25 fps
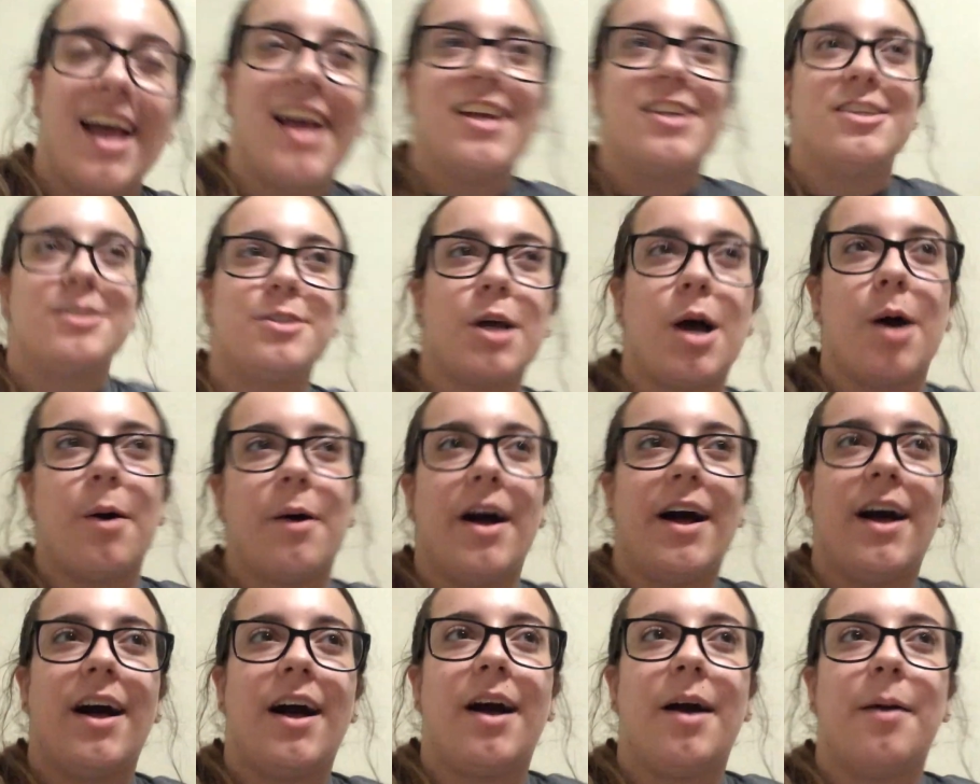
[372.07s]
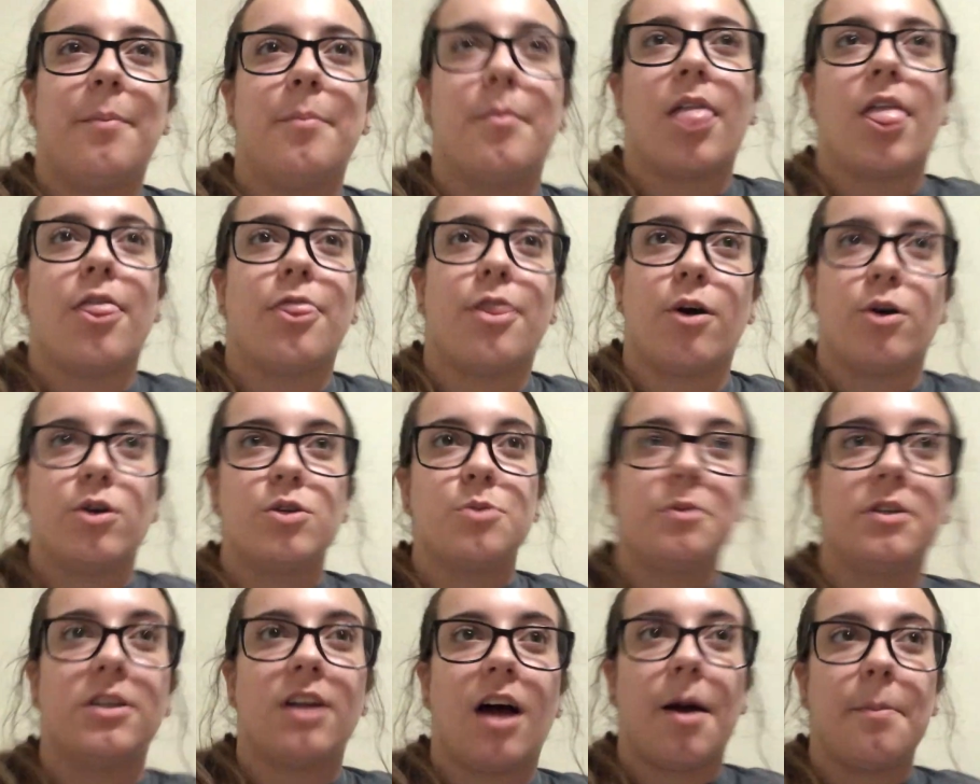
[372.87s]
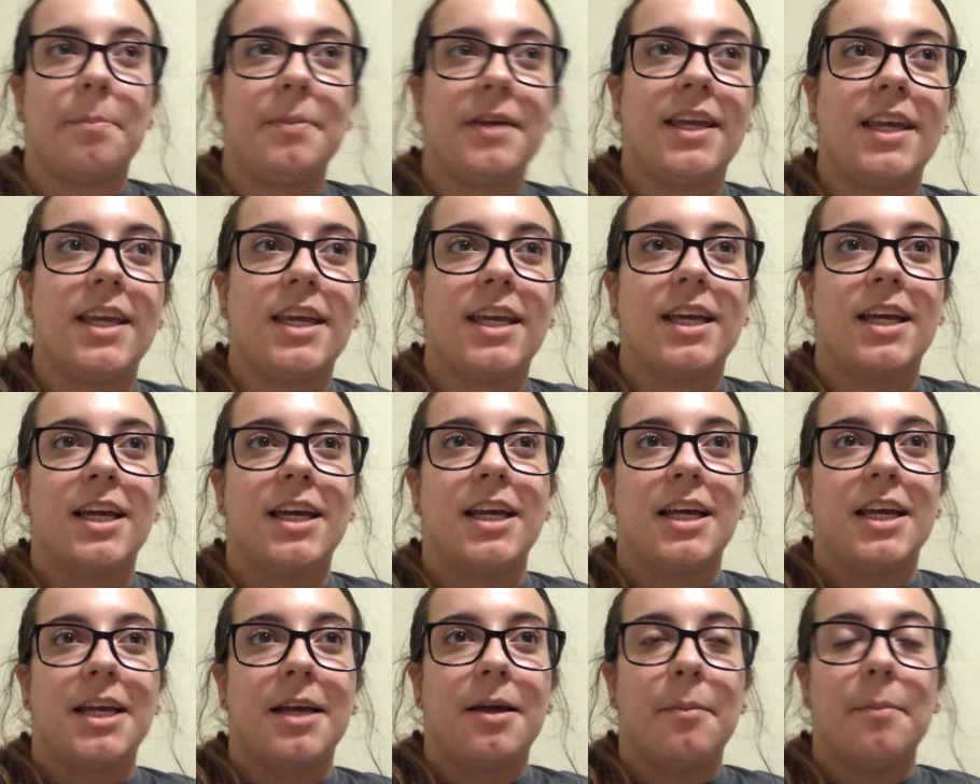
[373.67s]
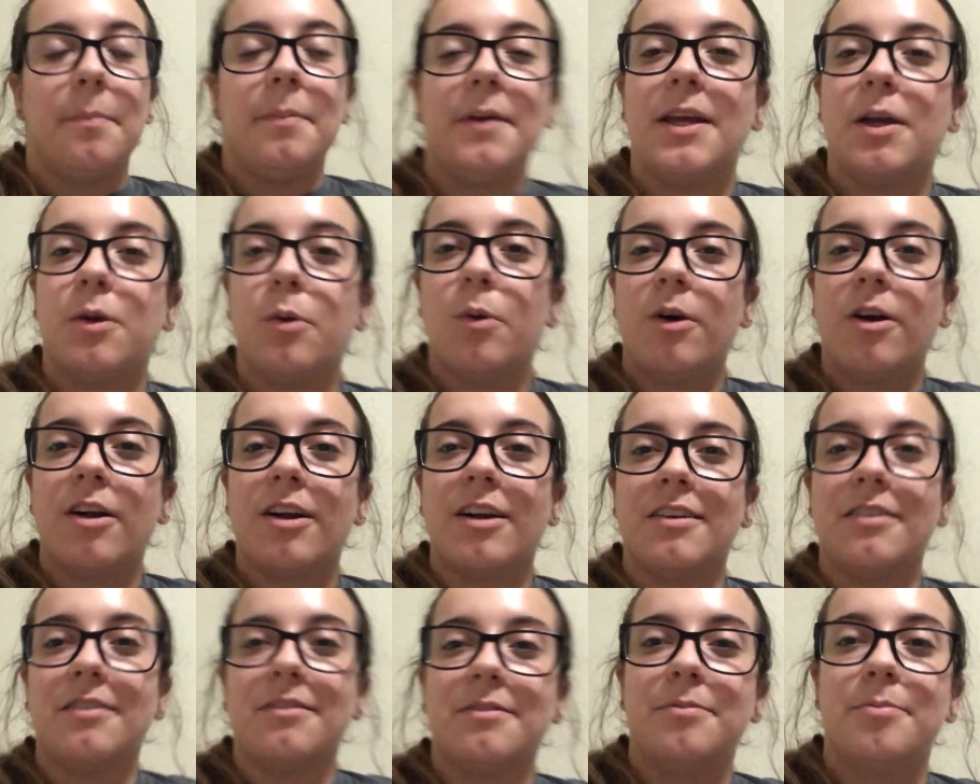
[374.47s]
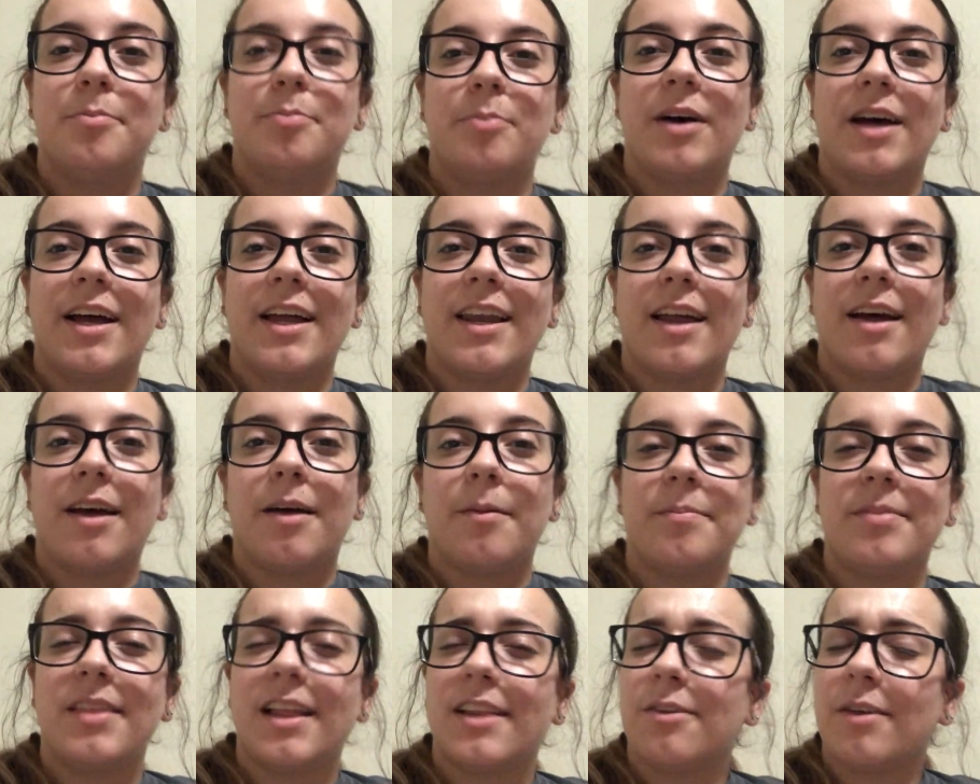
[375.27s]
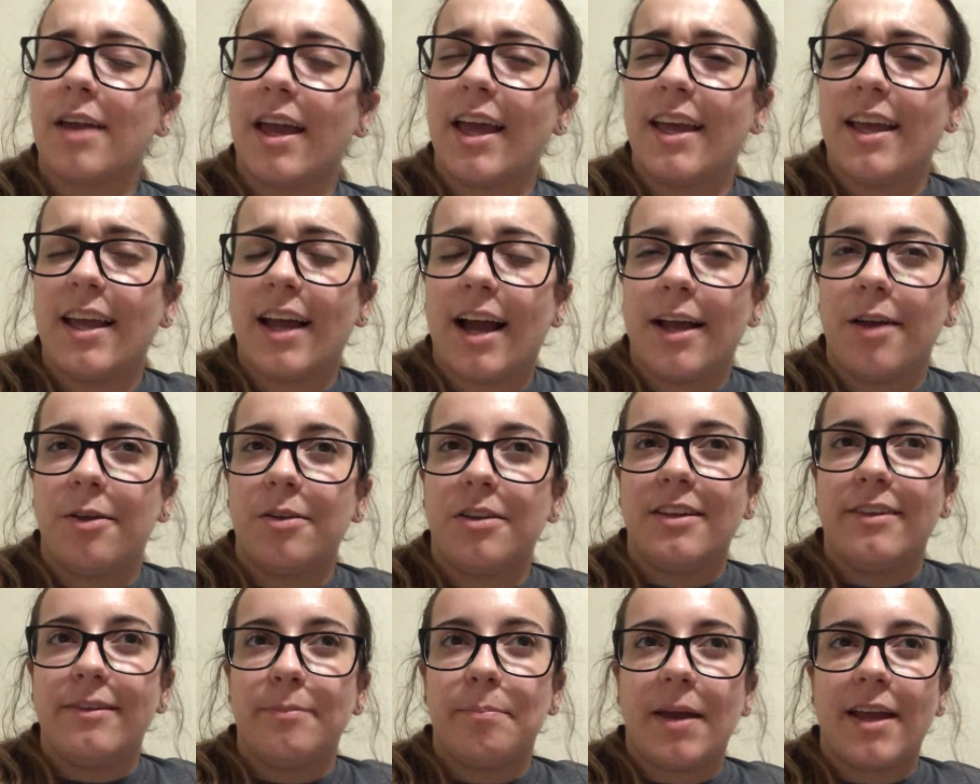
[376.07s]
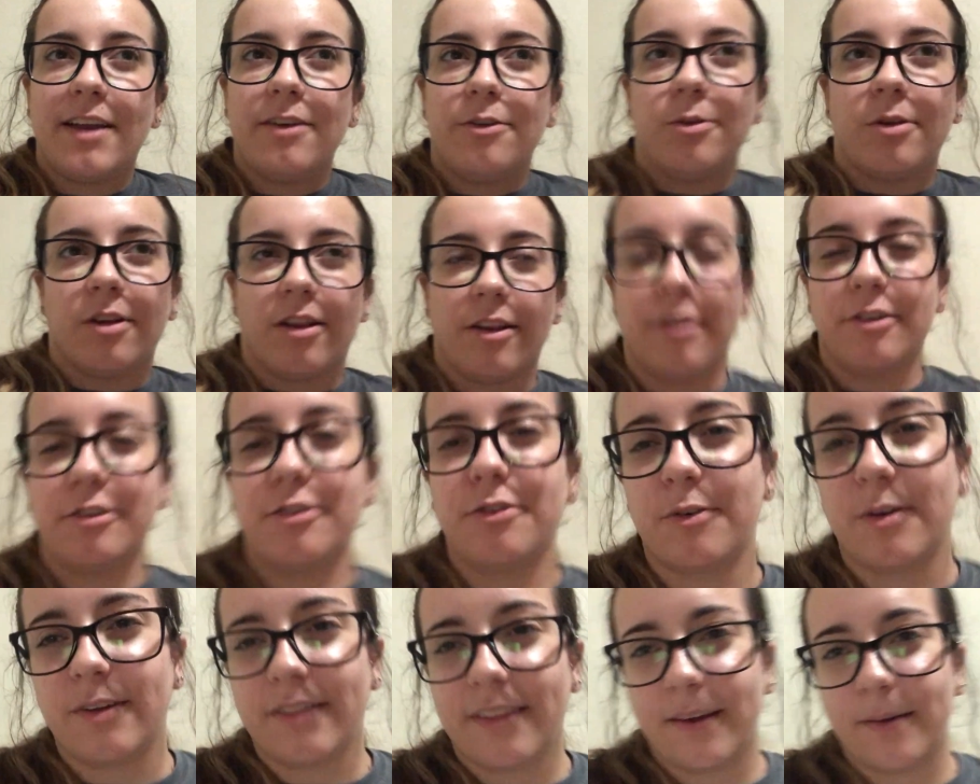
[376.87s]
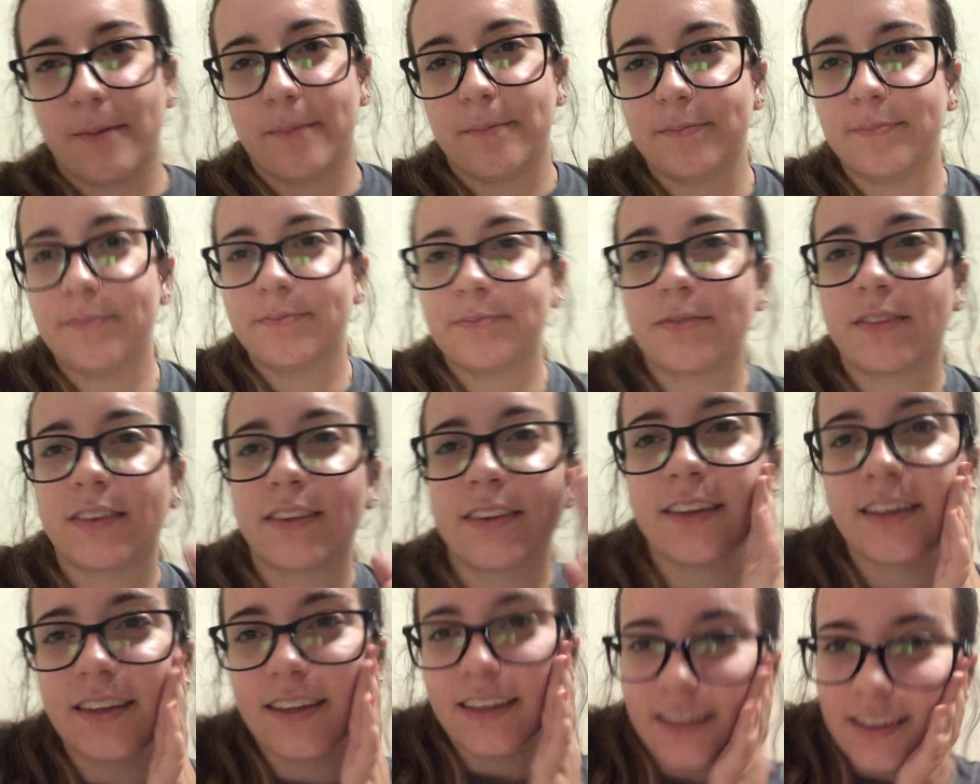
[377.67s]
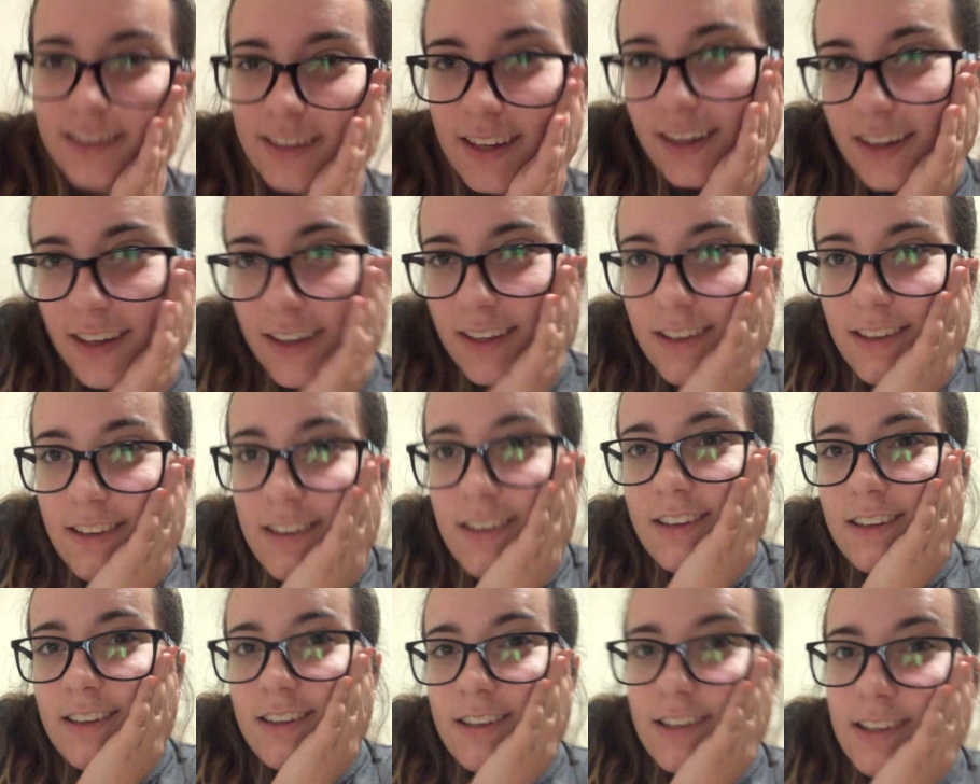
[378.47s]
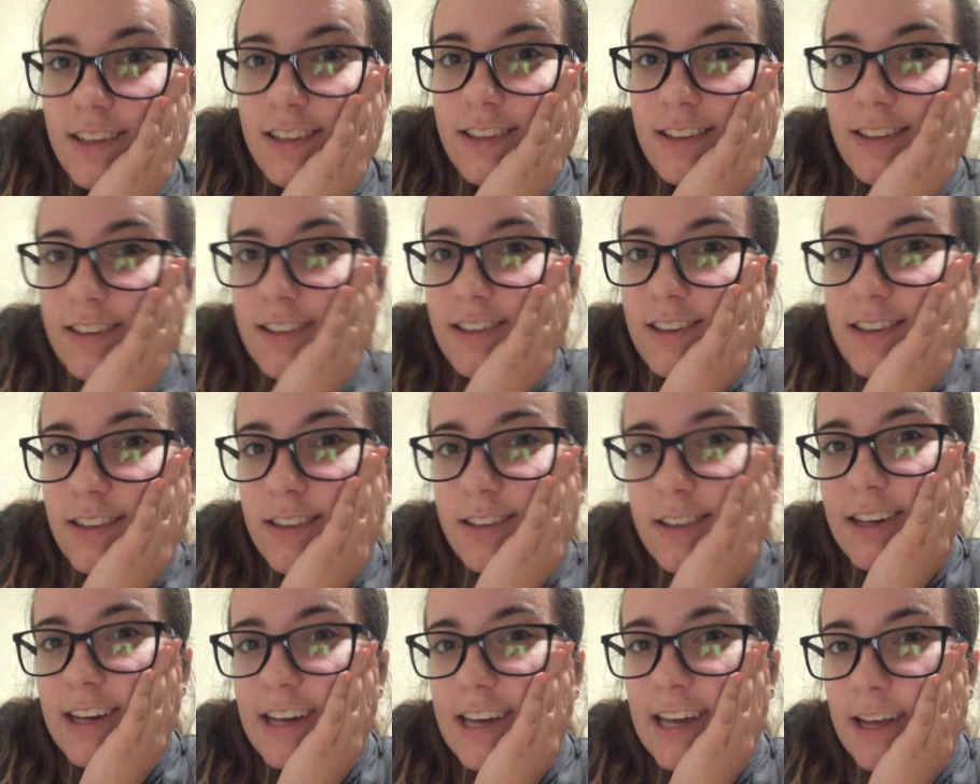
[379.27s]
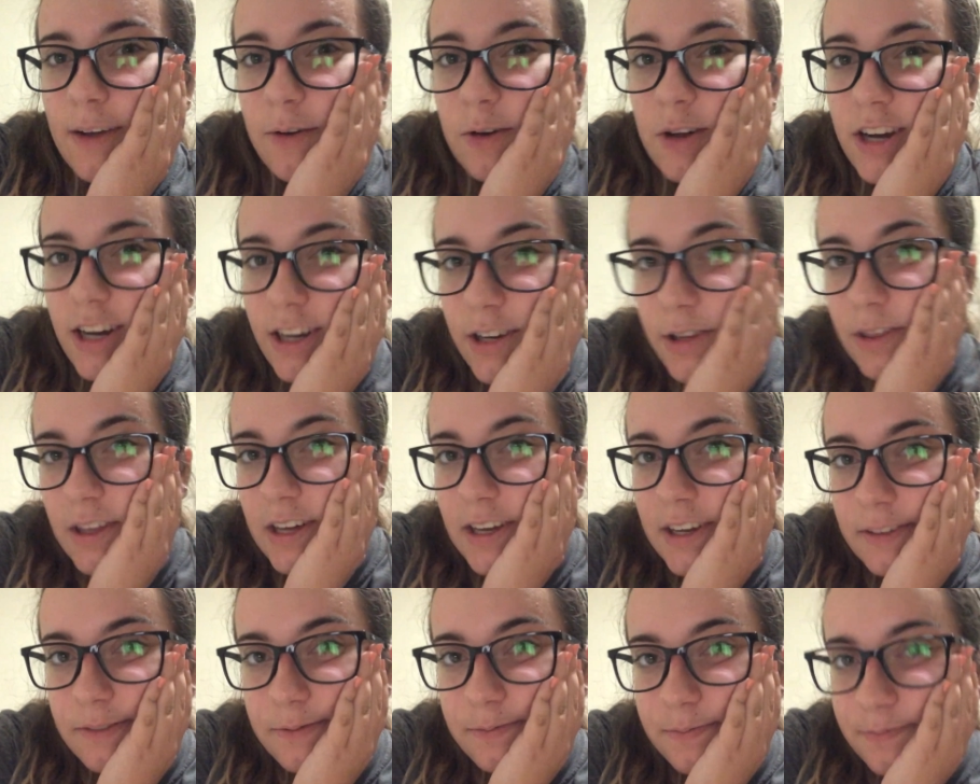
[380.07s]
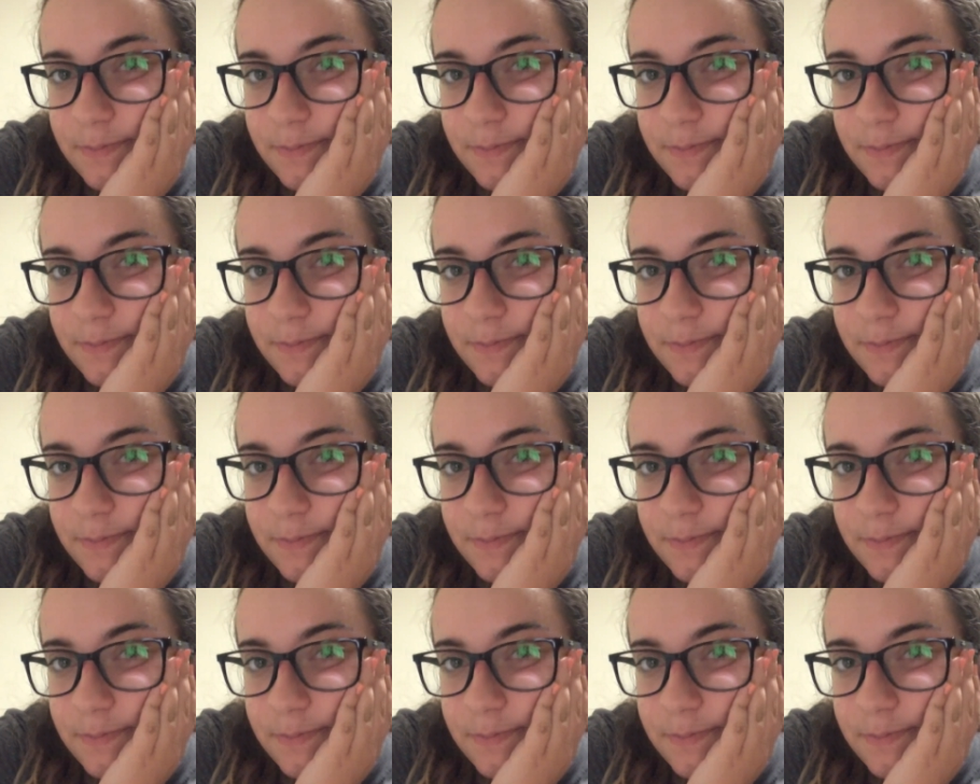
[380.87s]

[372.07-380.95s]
So those will not be being worn, but that's okay. I only paid $2 for them. I hate when I do that.